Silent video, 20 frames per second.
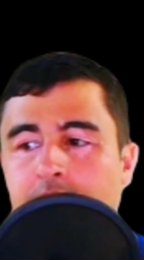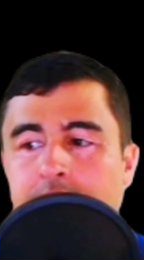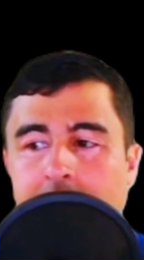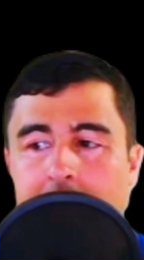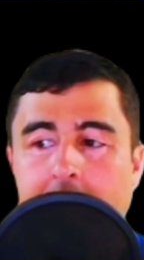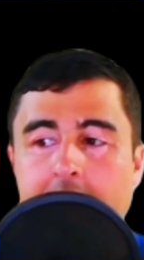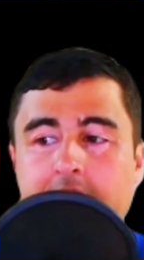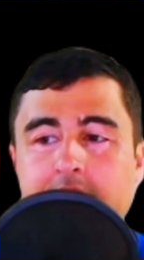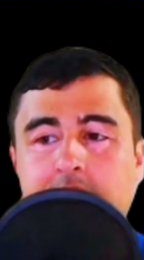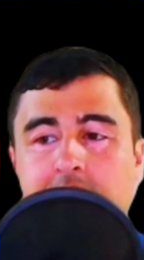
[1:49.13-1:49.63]

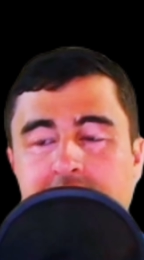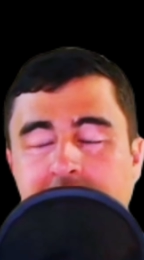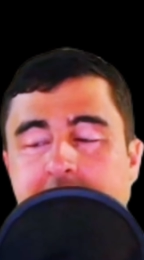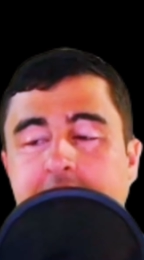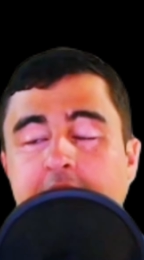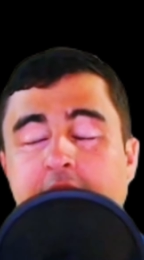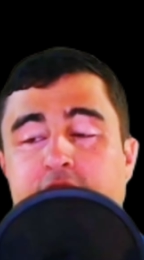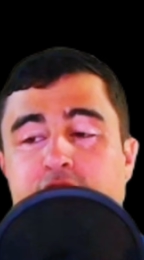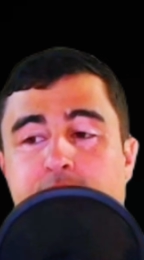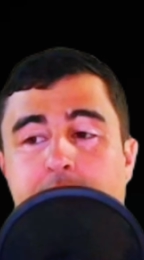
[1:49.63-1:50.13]
And its
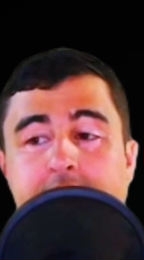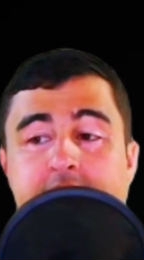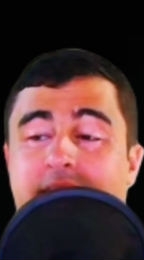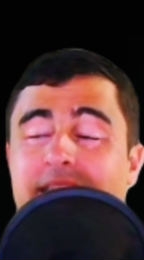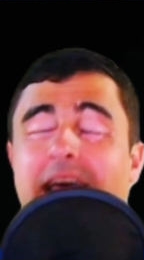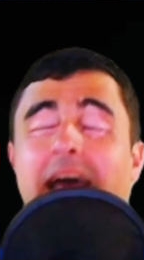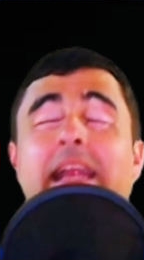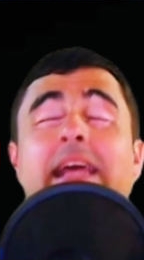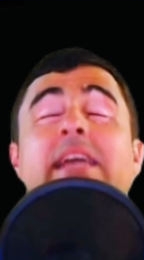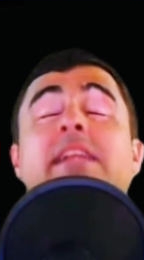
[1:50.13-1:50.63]
detriment is
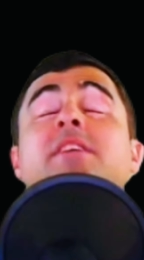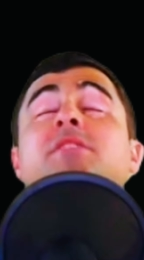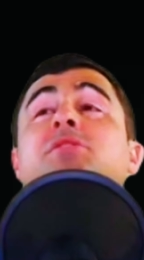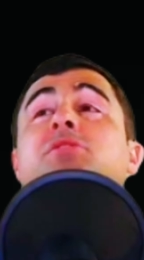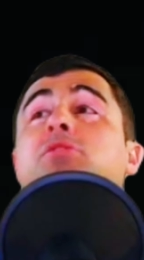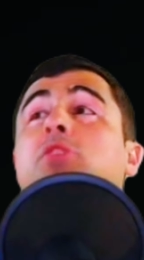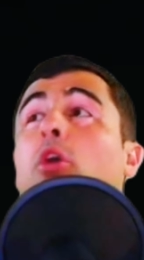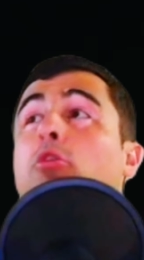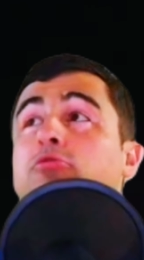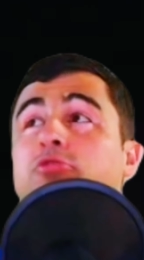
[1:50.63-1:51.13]
that it is
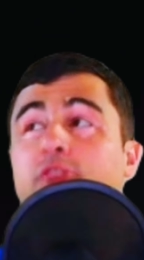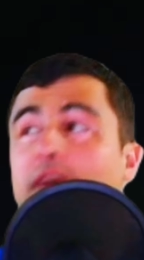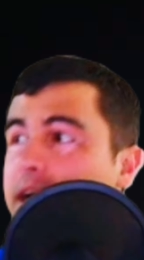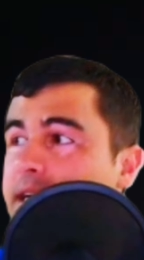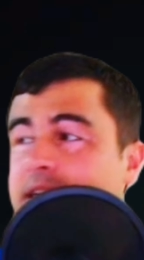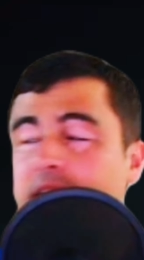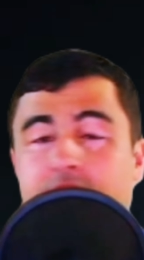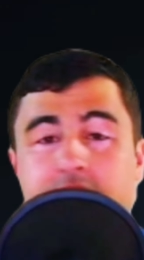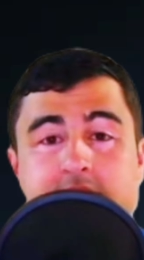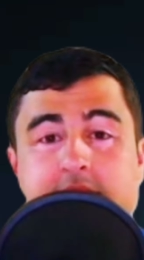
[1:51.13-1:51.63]
so
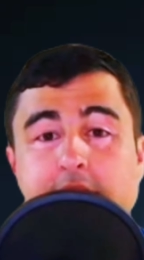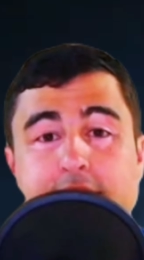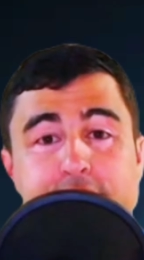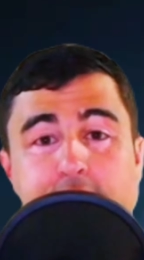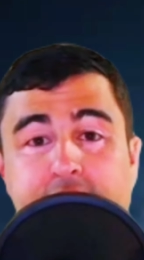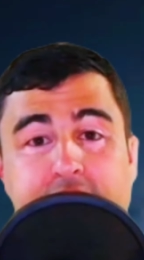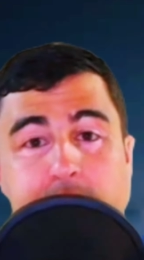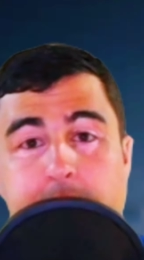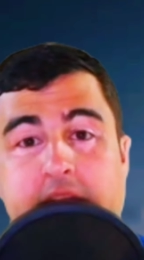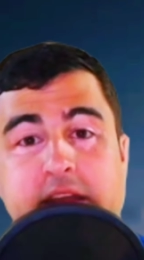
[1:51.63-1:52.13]
drastically different
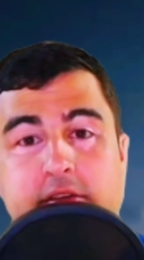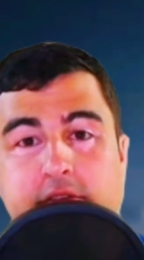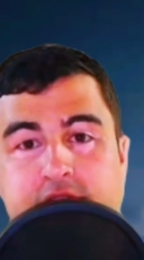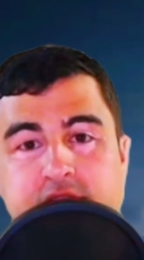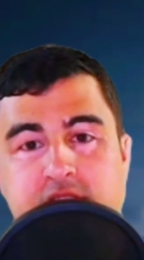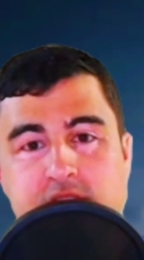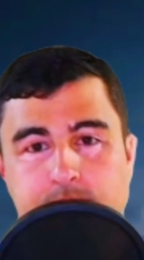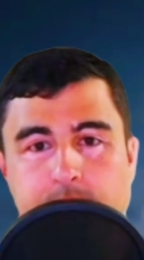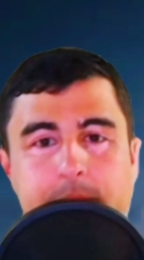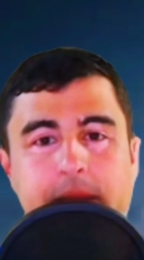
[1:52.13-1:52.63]
from any other
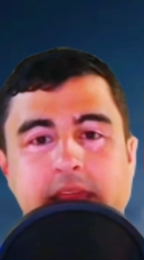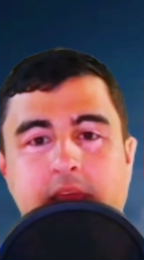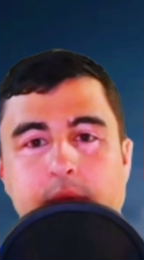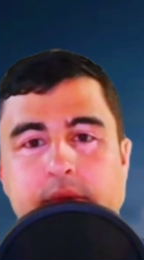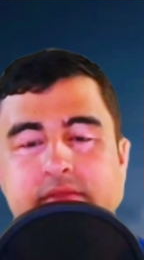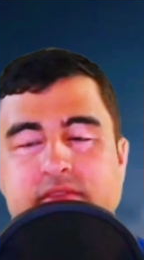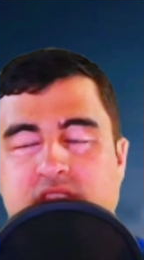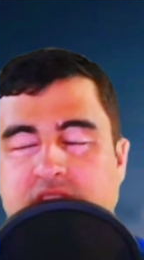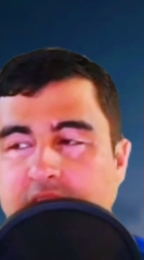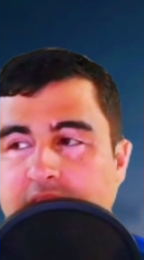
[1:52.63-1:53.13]
Superman that we've
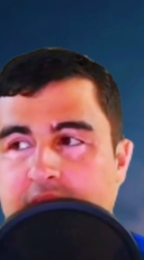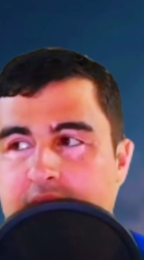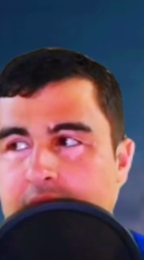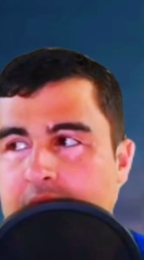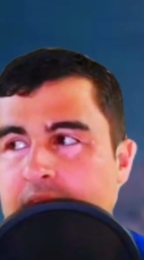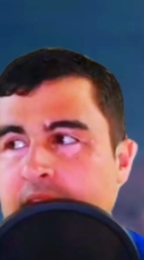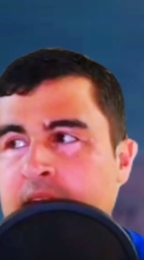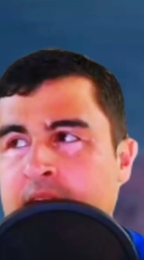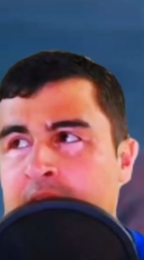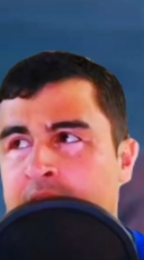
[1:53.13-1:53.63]
seen that
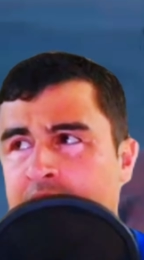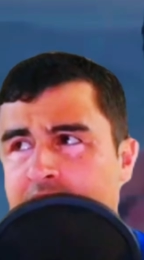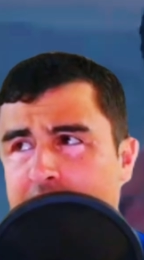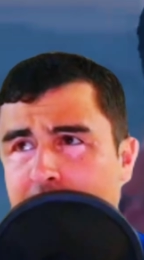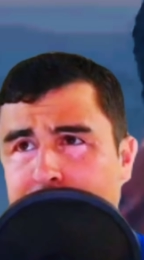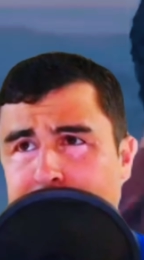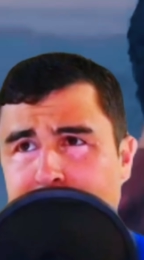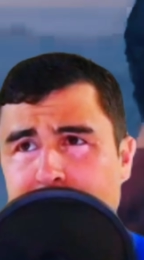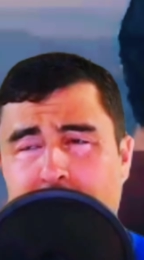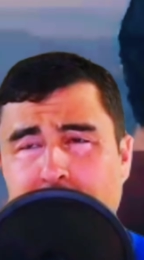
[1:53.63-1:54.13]
it
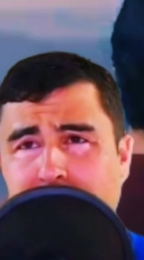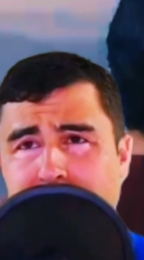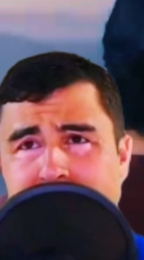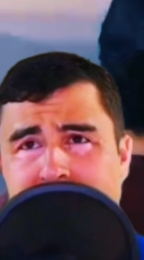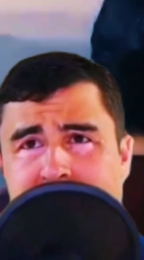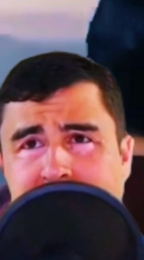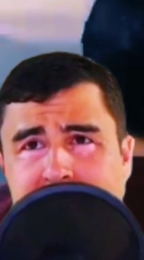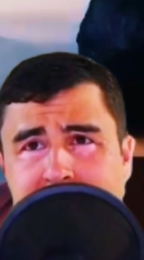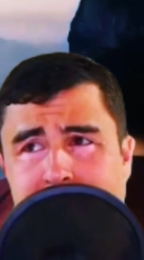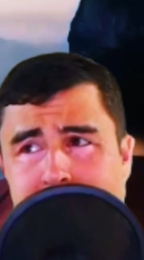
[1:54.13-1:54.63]

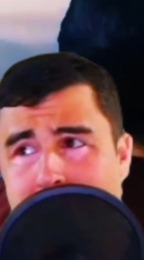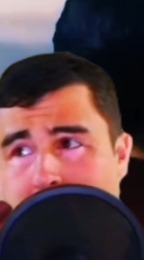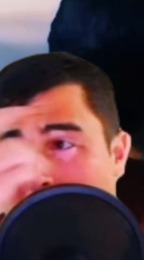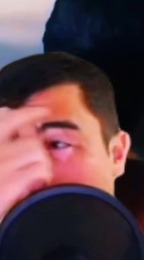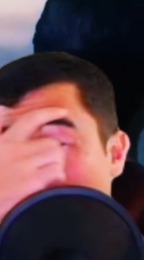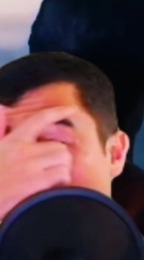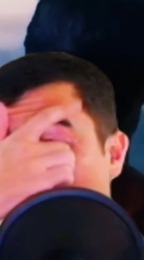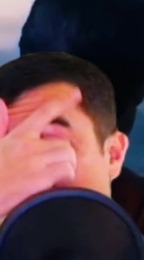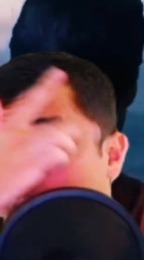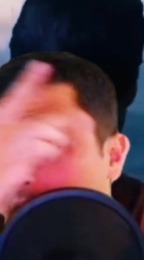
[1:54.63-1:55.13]
feels
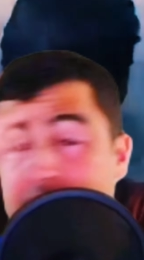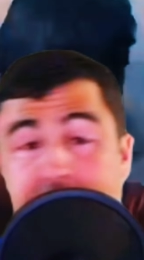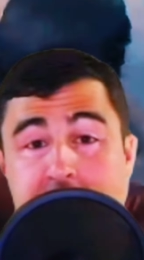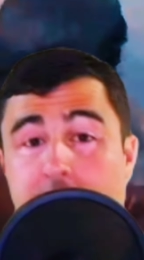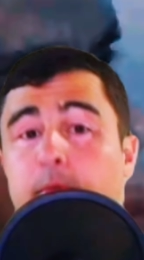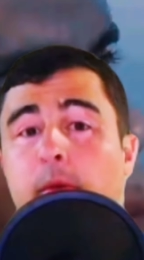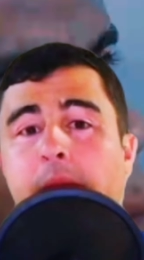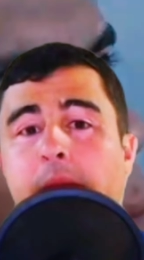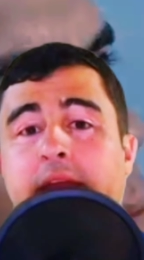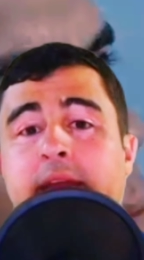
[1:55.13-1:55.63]
not like
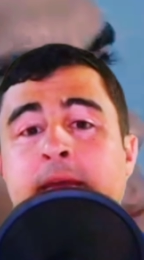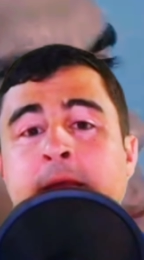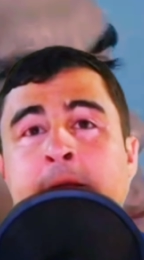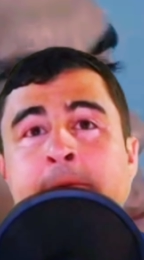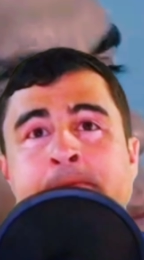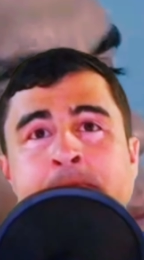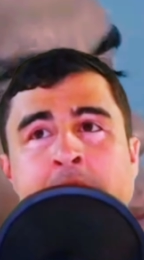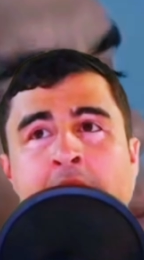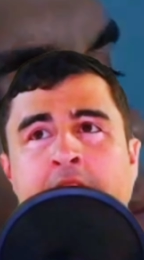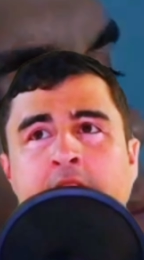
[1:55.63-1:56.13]
Superman
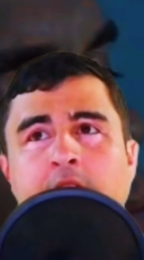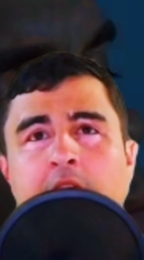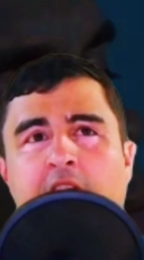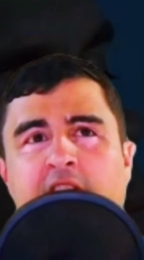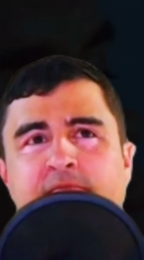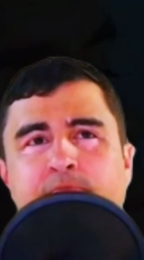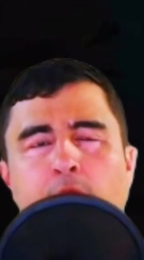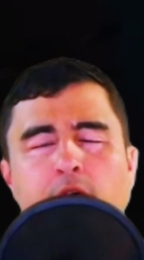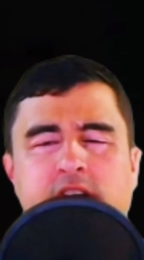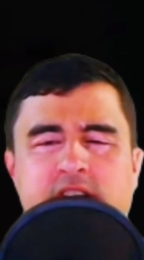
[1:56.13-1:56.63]
at a lot of
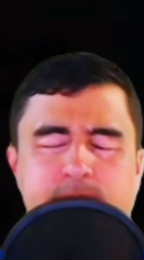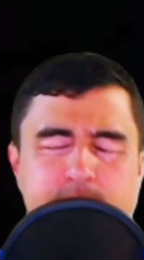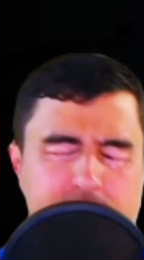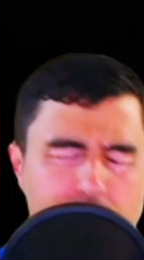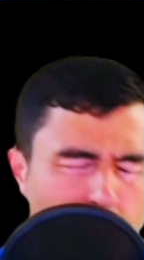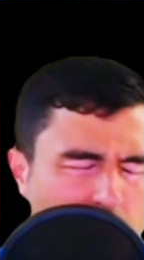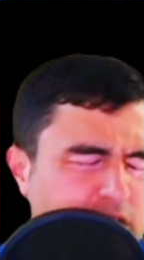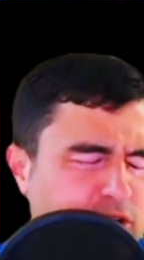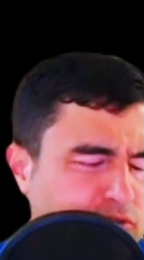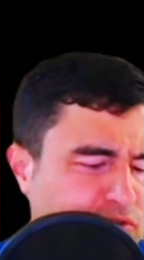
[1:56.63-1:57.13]
points. But the
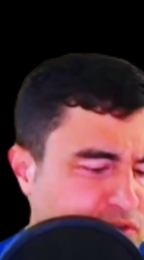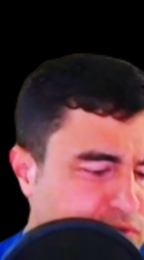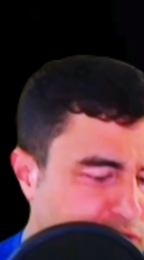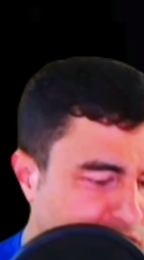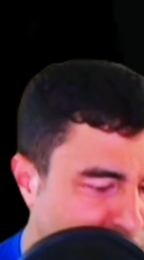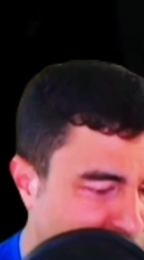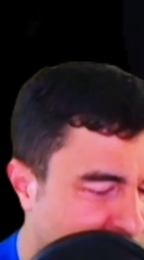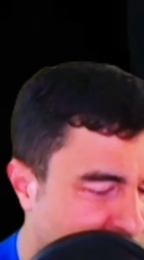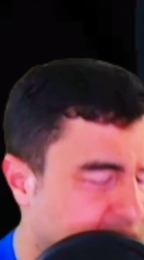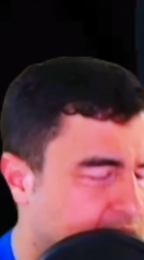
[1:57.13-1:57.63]
one
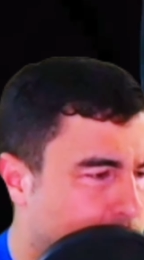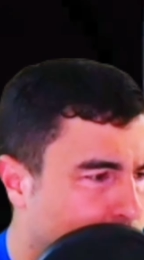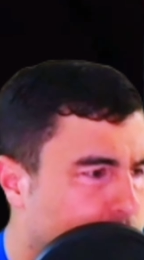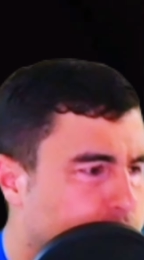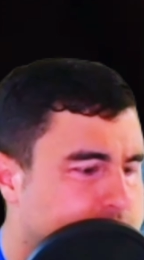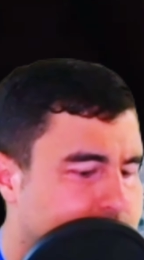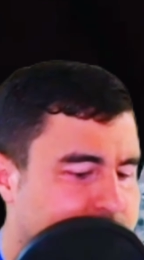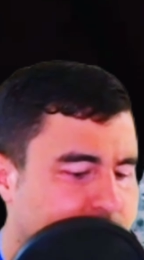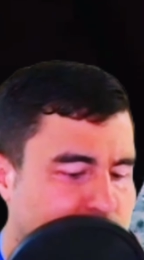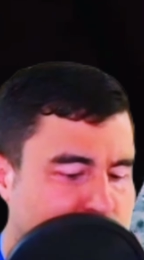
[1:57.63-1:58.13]
thing I will give
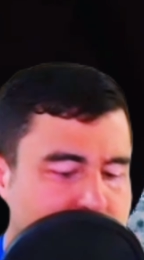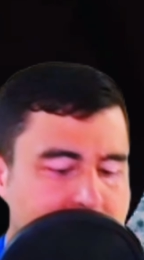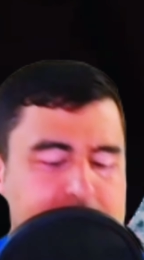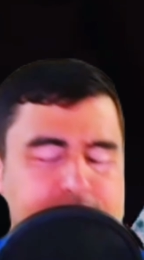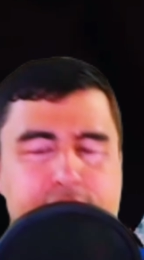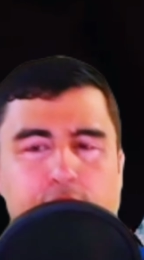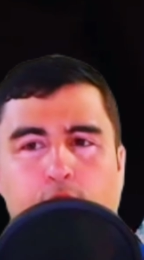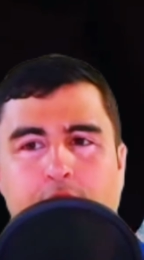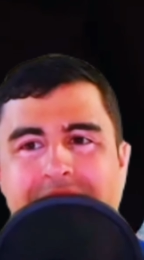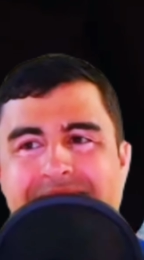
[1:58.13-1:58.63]
it credit
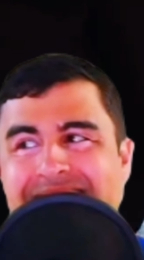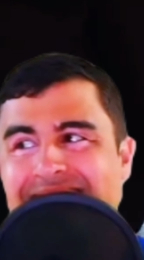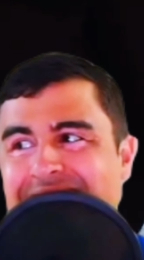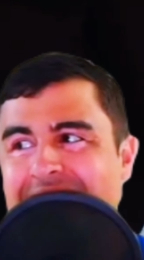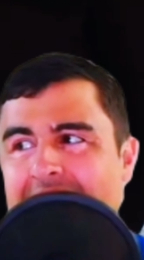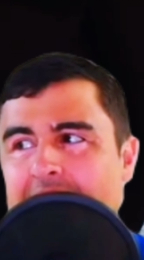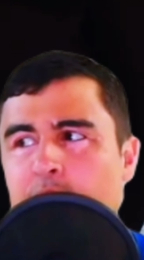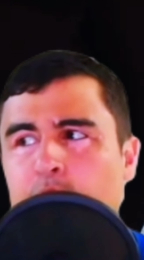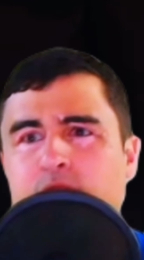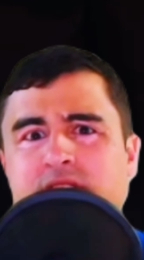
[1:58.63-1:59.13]
for is that
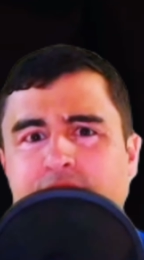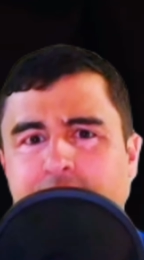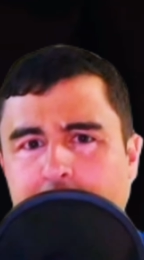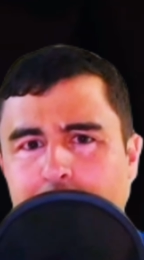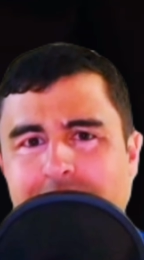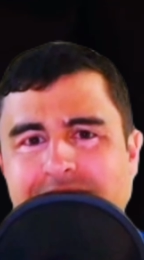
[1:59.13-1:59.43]
it was very